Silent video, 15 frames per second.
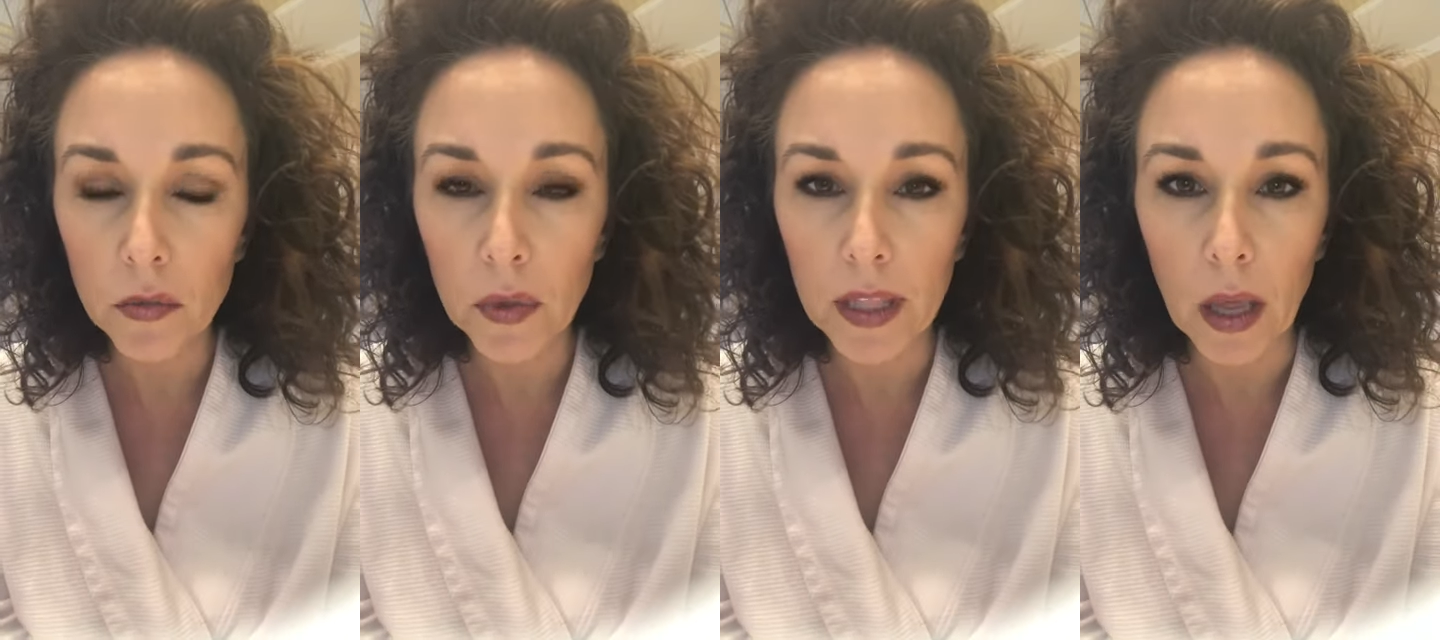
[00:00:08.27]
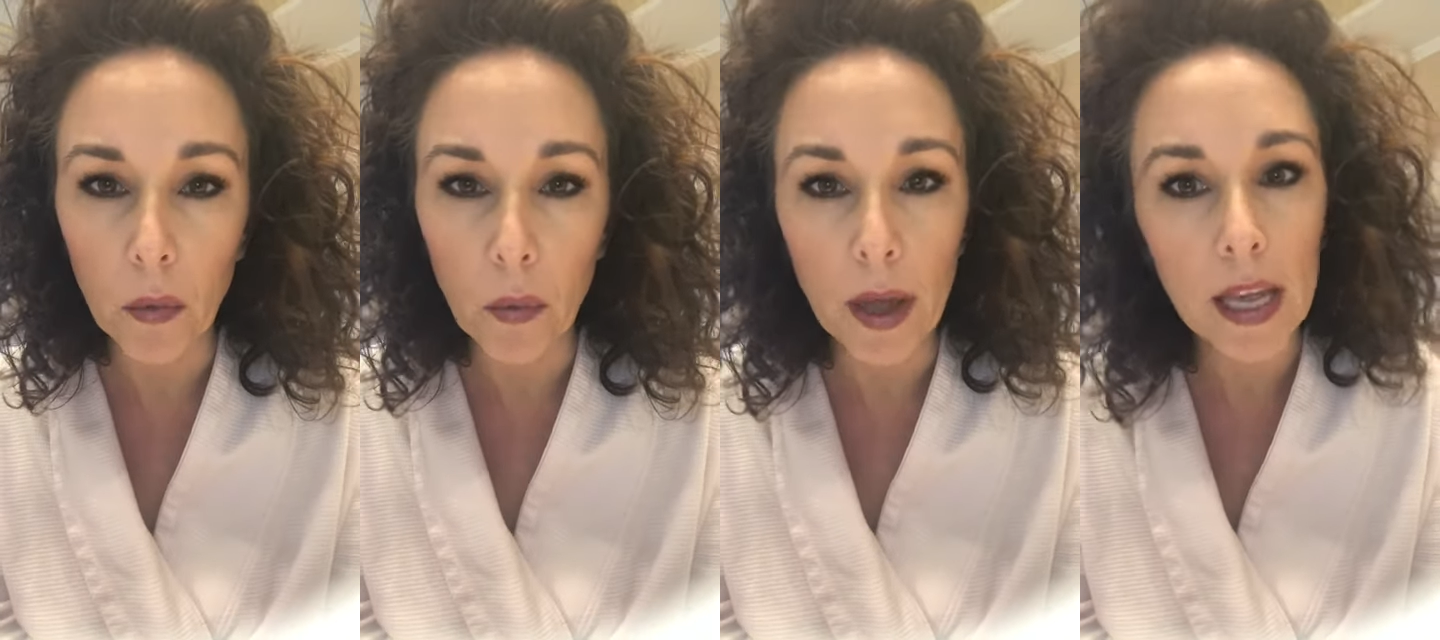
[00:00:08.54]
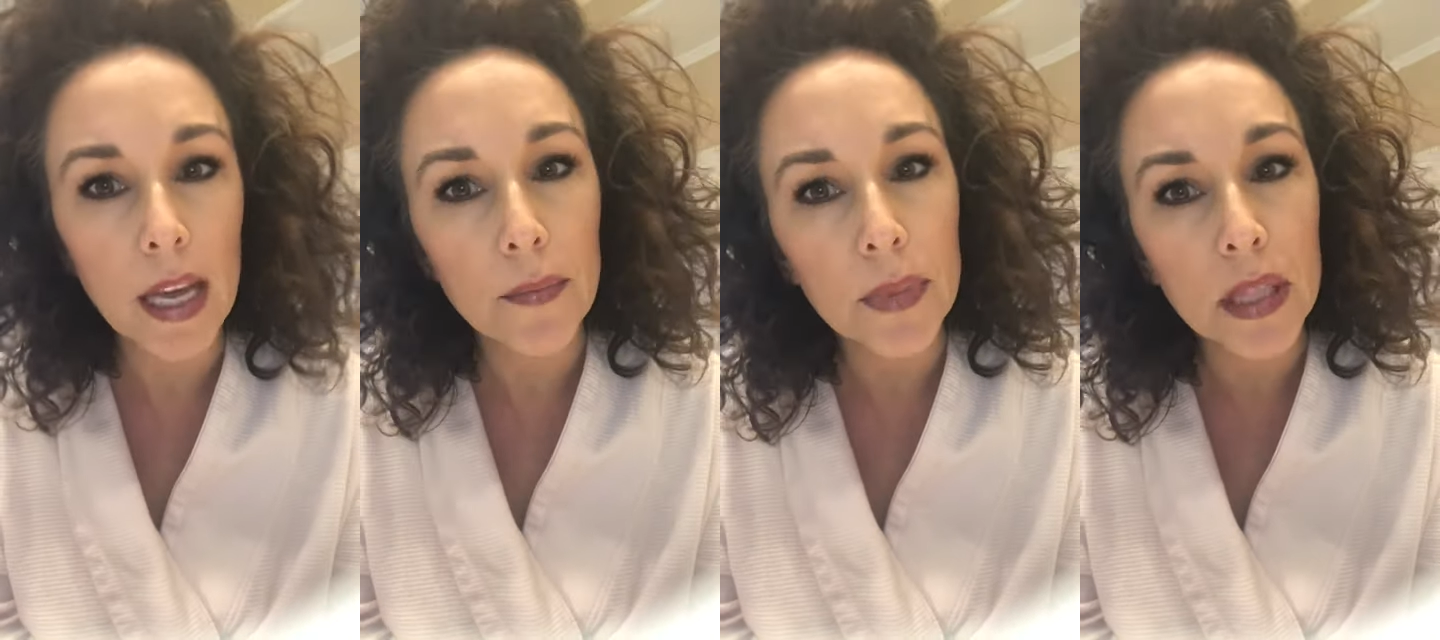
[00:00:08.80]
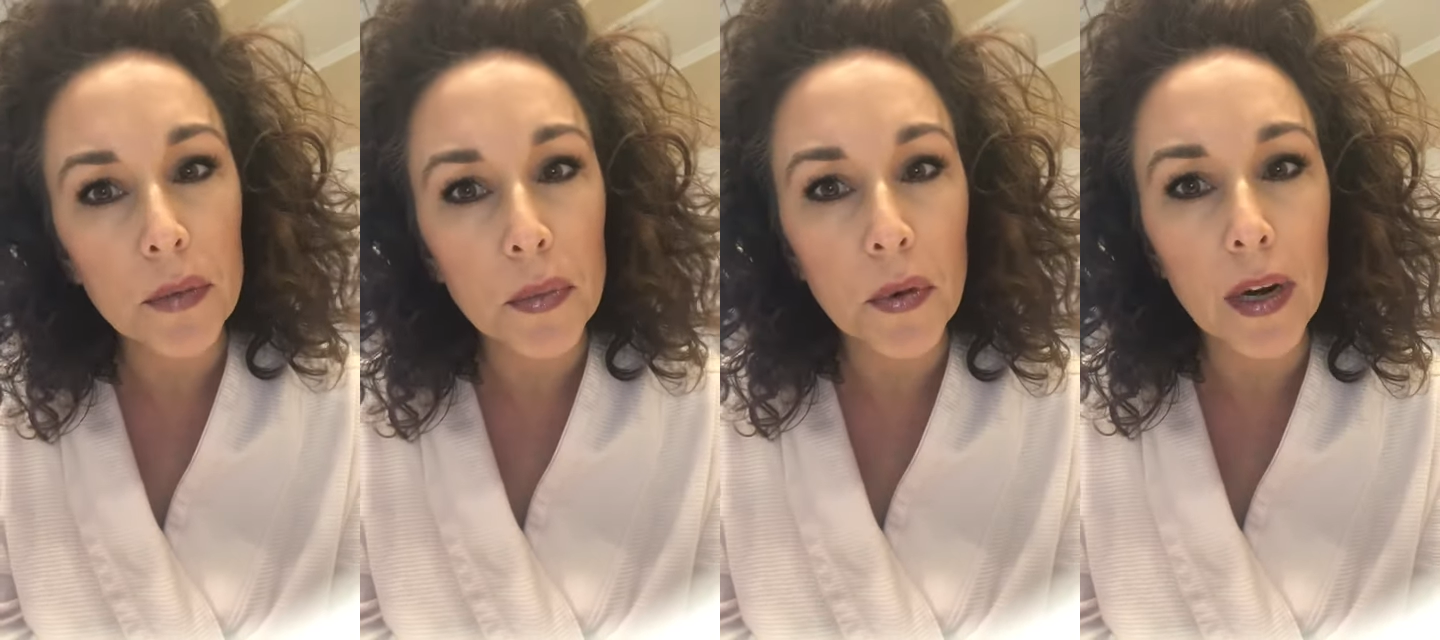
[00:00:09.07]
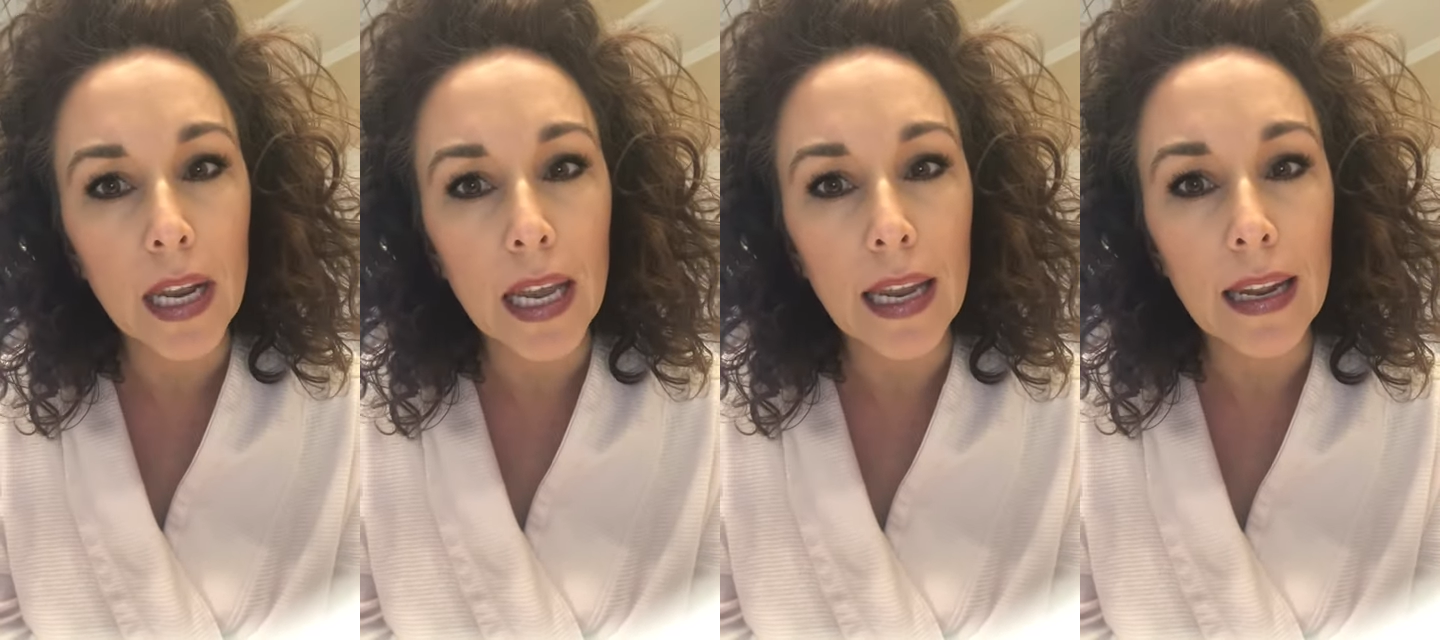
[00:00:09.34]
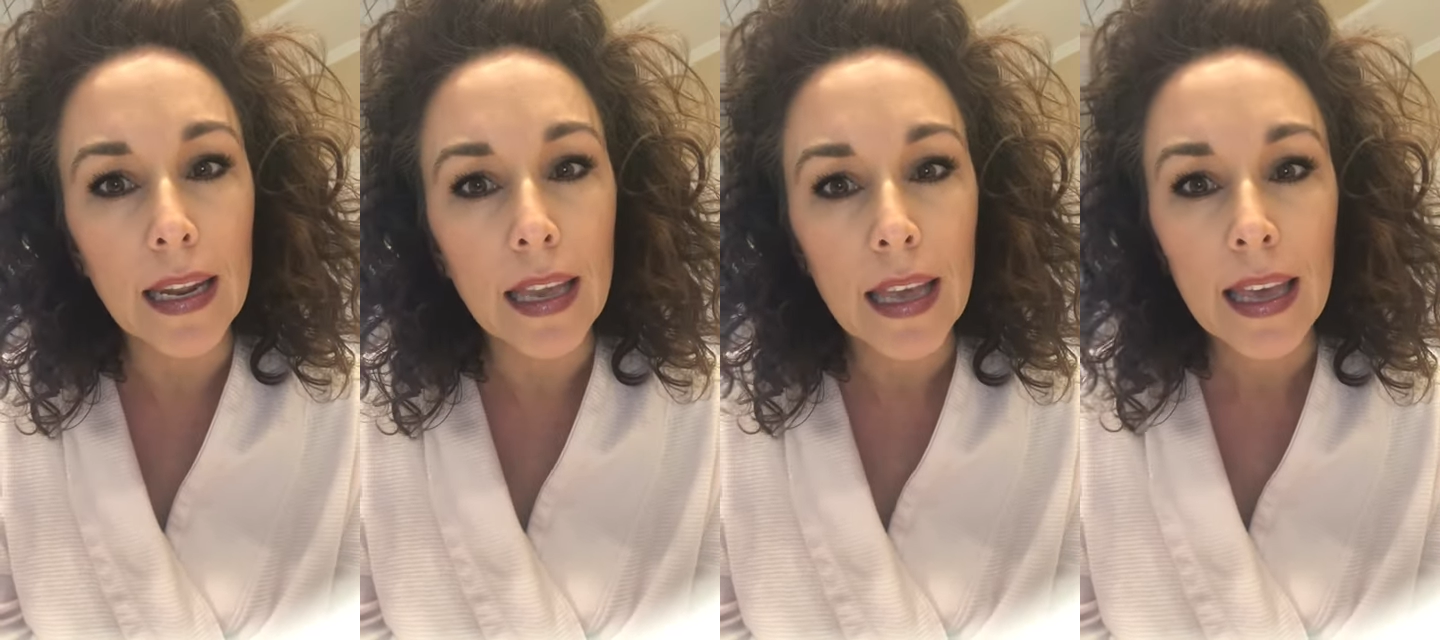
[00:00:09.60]
when they wake up in the
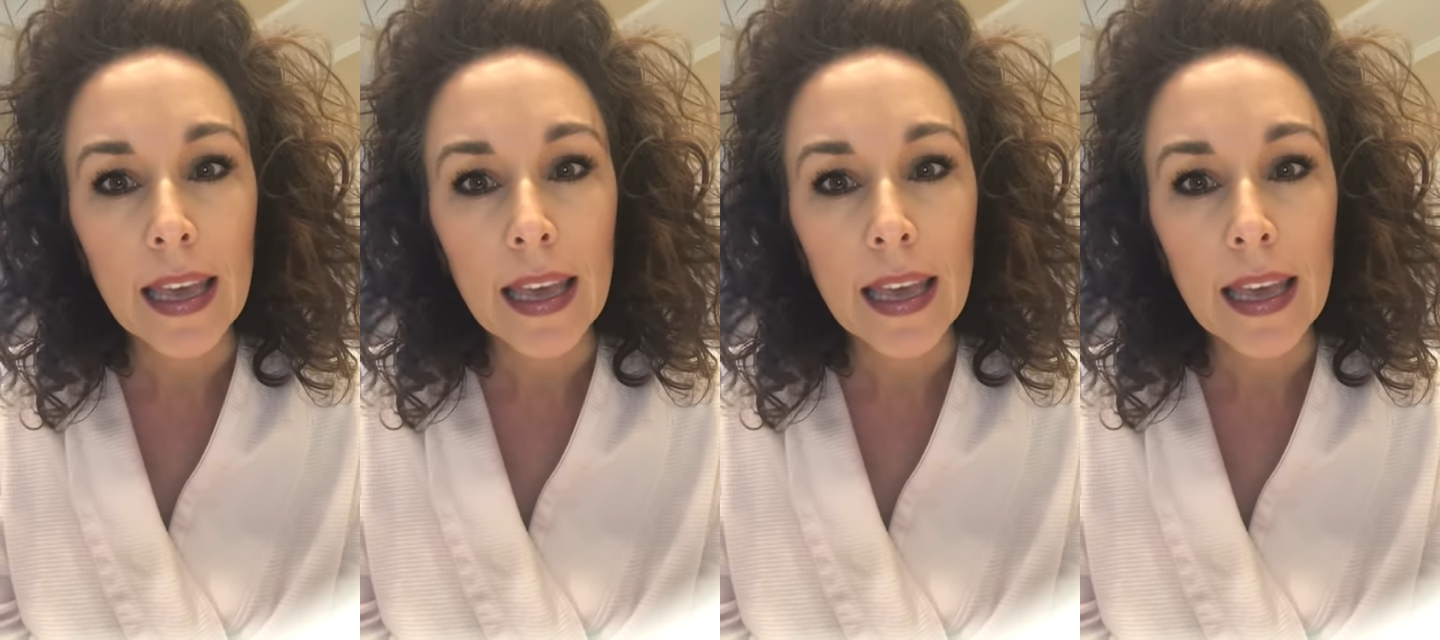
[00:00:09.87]
morning